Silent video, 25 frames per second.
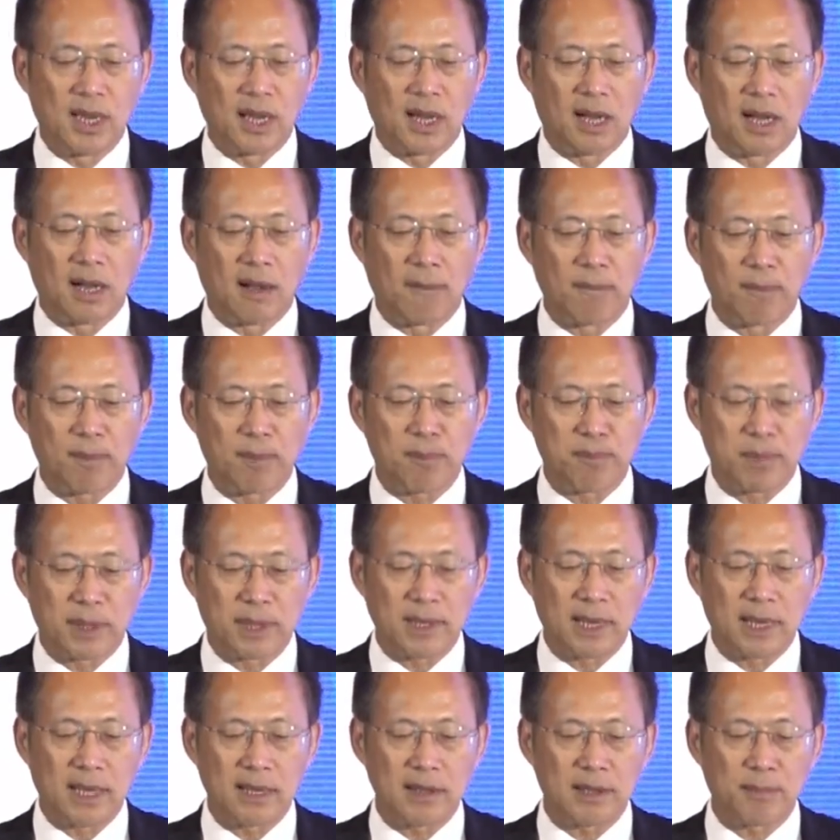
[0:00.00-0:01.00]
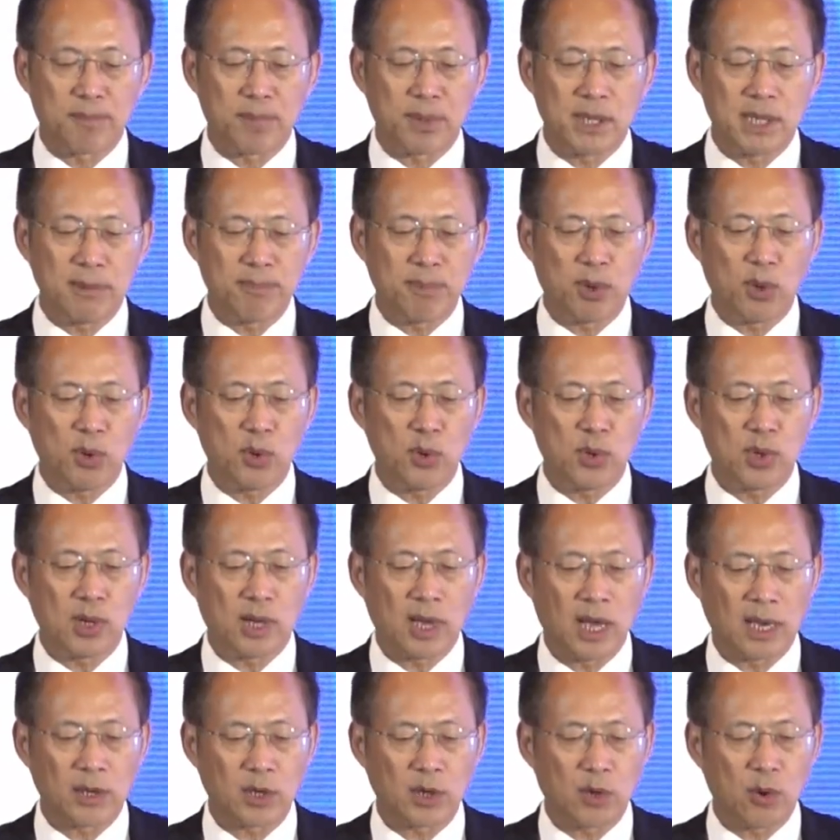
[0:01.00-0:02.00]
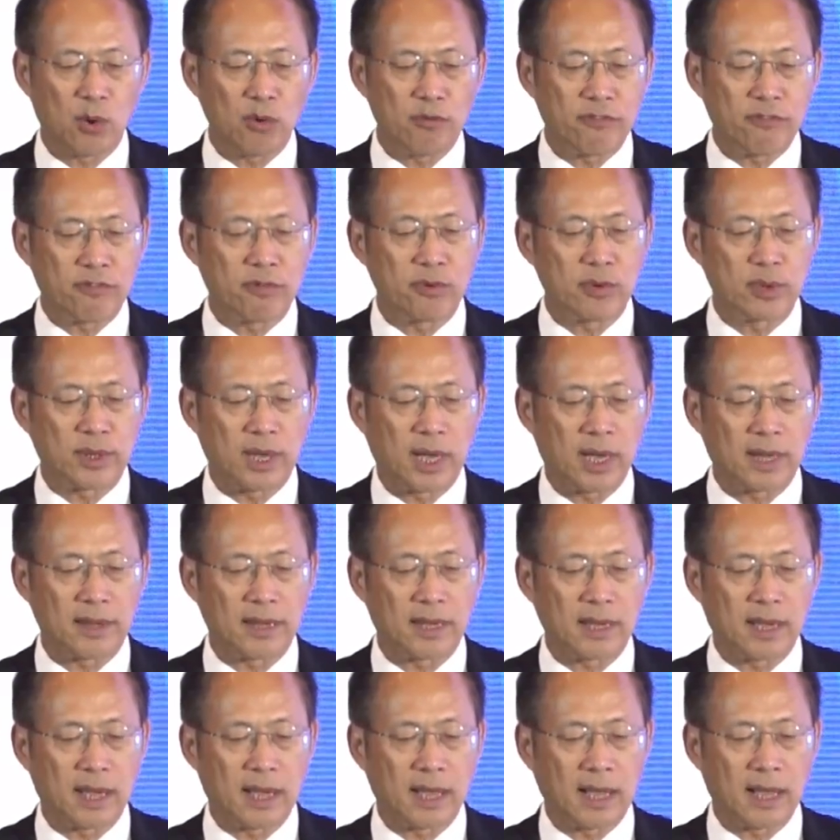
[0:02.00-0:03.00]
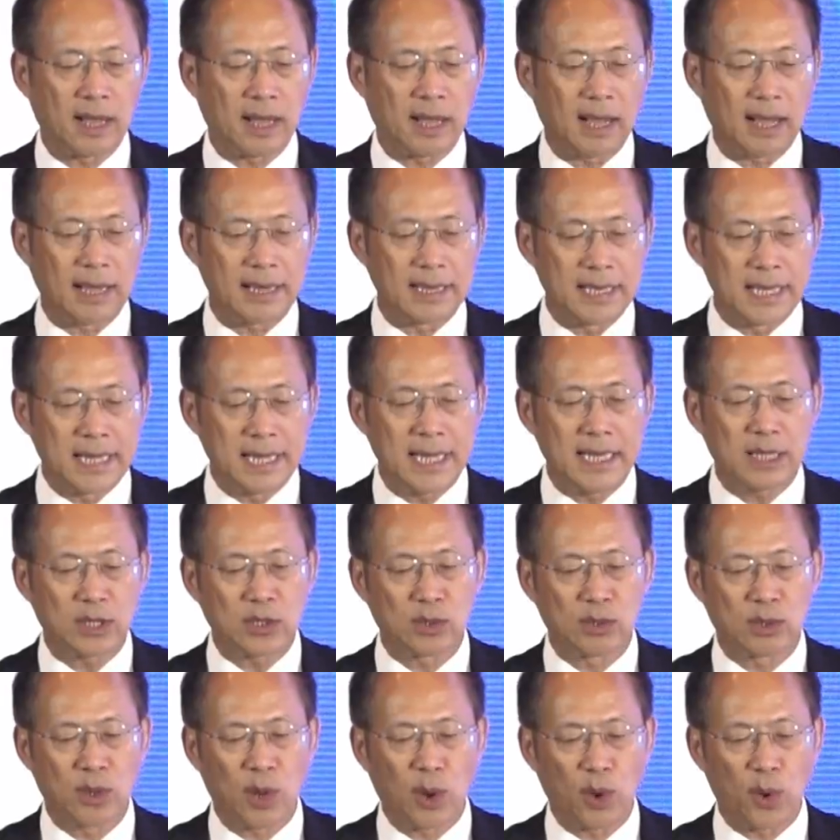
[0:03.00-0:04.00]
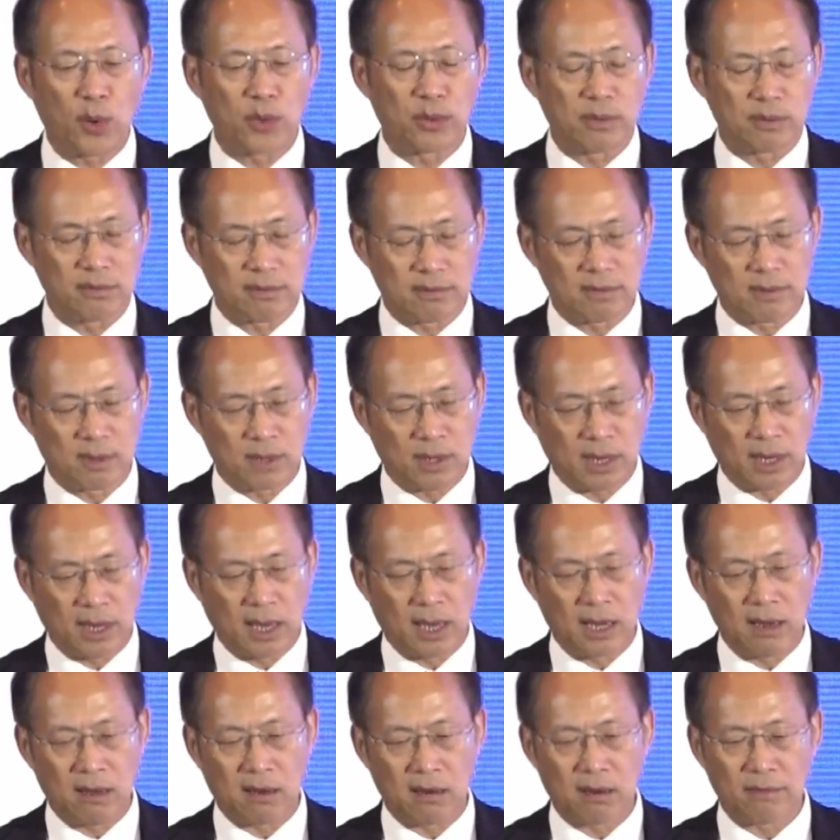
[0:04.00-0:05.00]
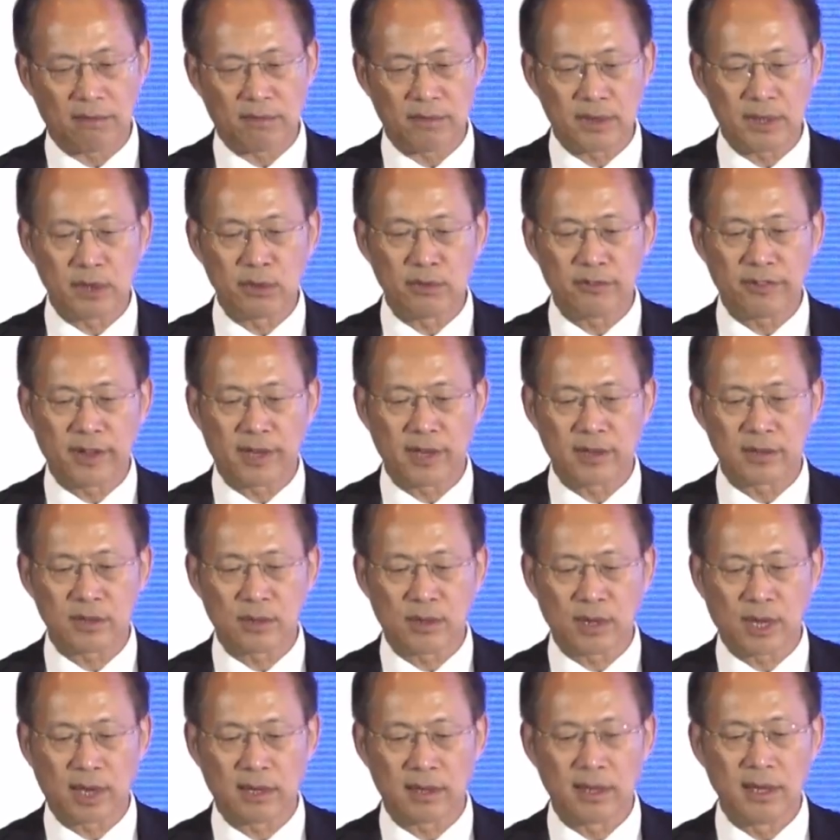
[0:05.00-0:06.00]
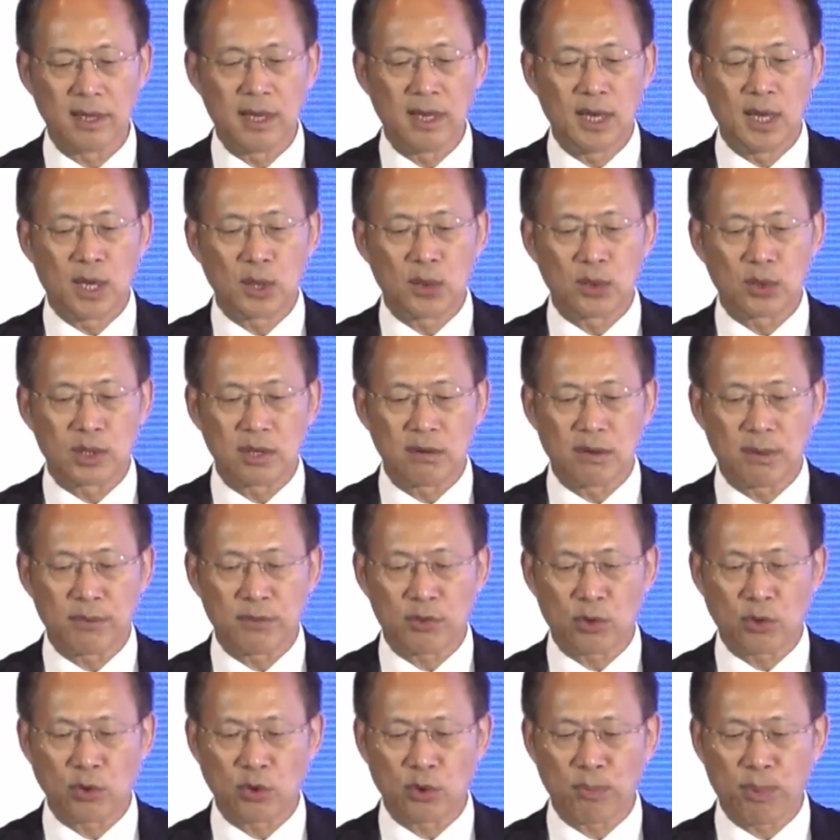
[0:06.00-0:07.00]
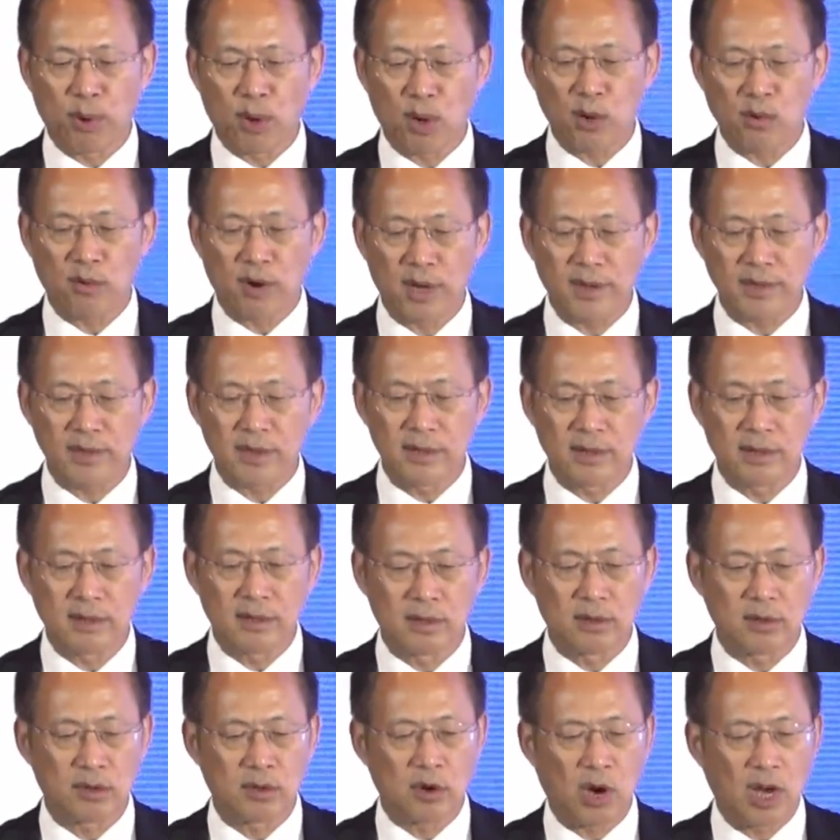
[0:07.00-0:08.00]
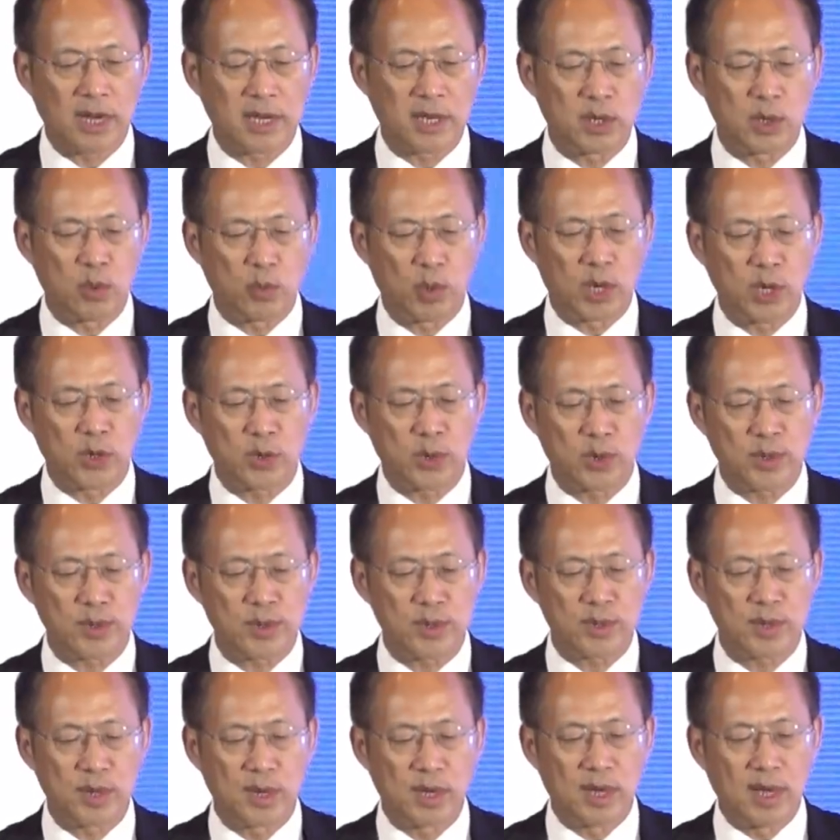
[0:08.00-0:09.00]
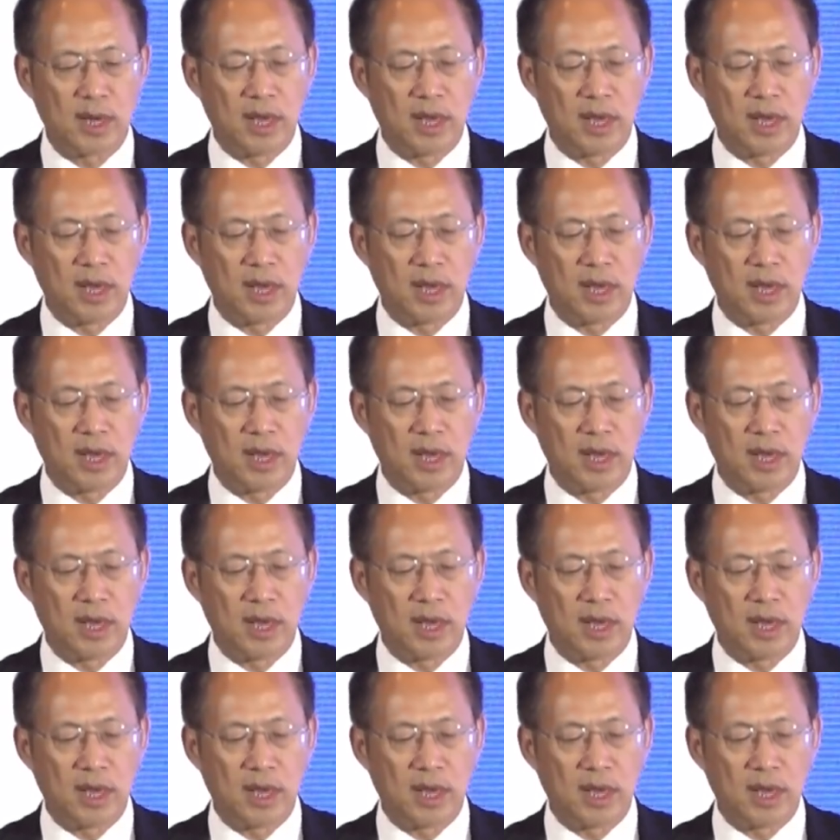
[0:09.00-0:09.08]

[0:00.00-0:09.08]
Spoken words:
But then the people had to go through that, need to learn, okay, a lot of new things, okay, to deal with social progress, to drive innovations,